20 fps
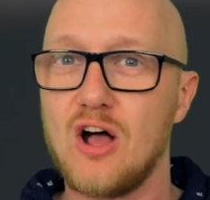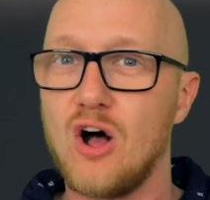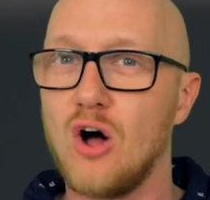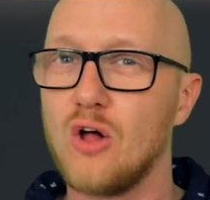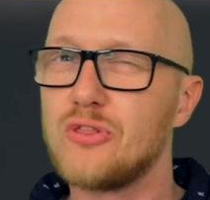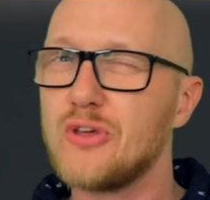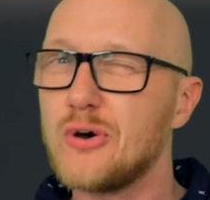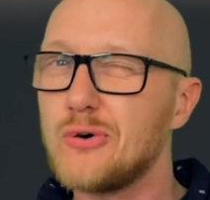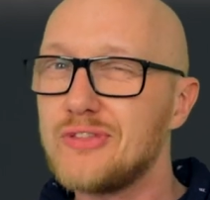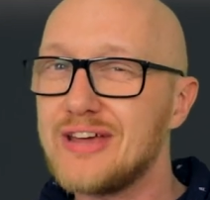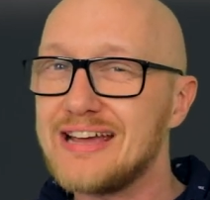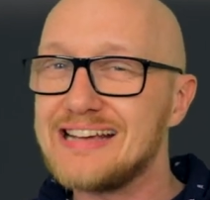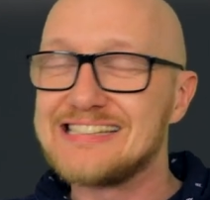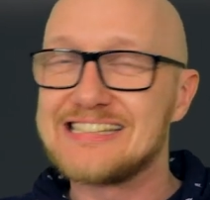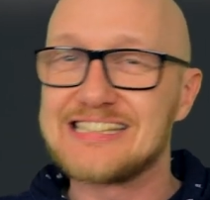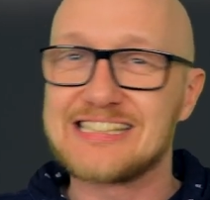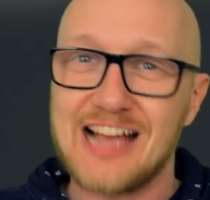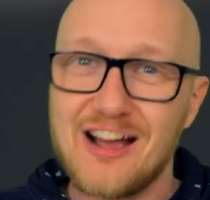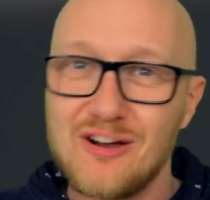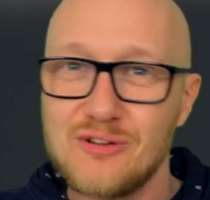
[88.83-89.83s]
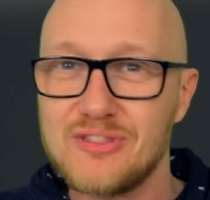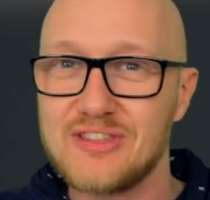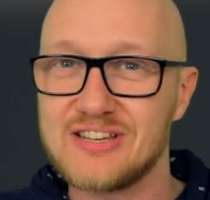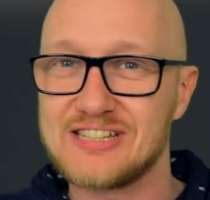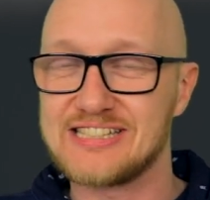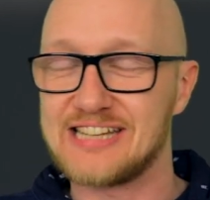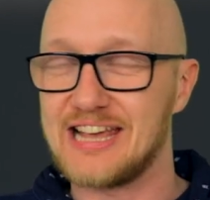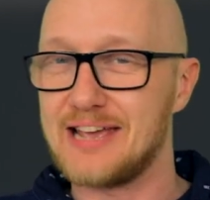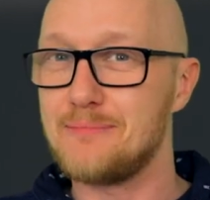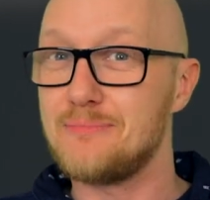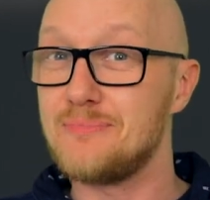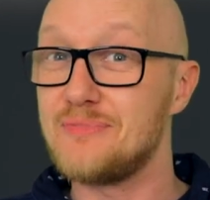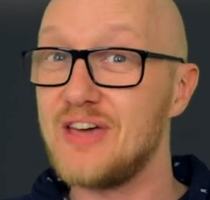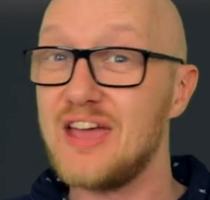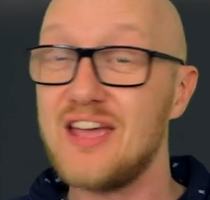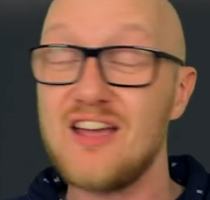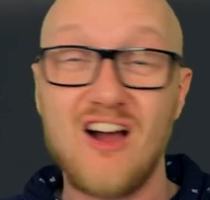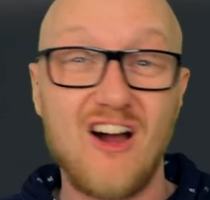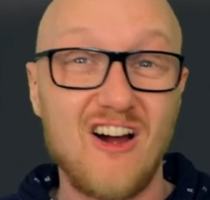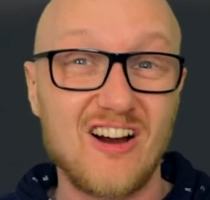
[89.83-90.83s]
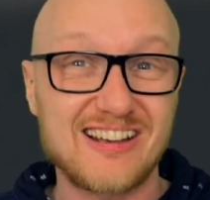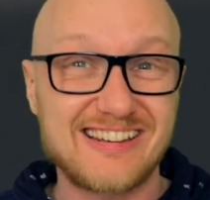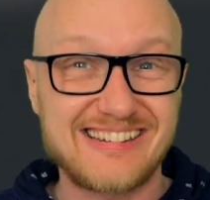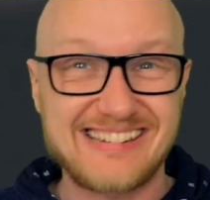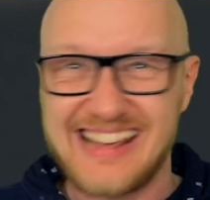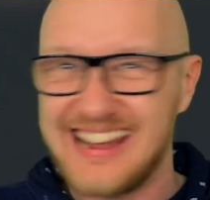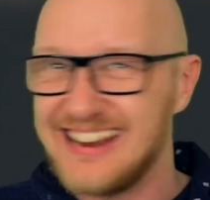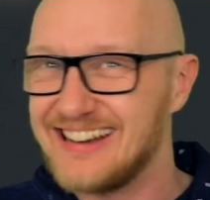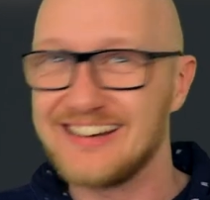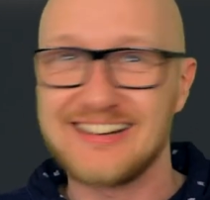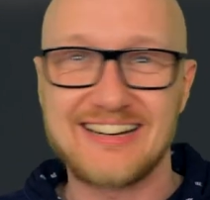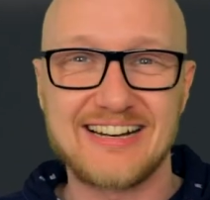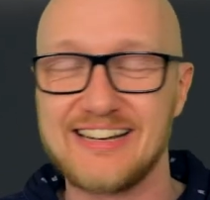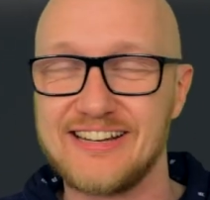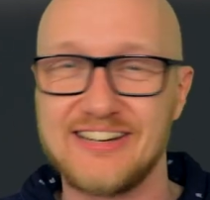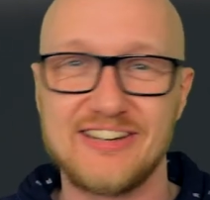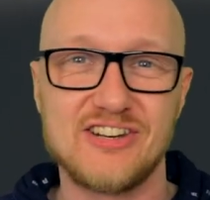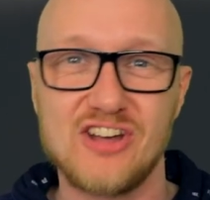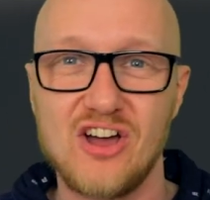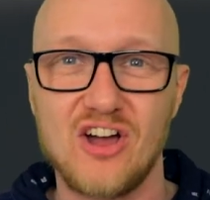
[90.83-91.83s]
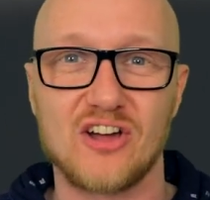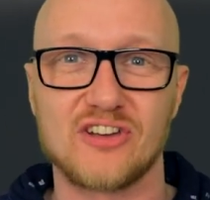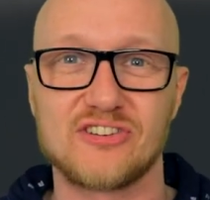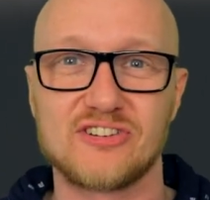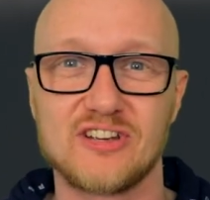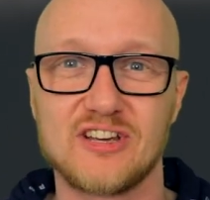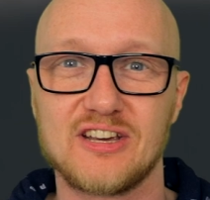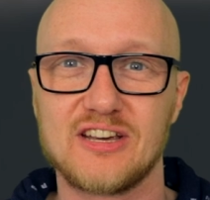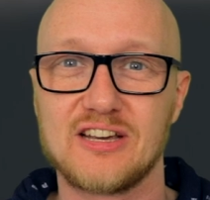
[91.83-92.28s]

Although they sound the same, they are technically not.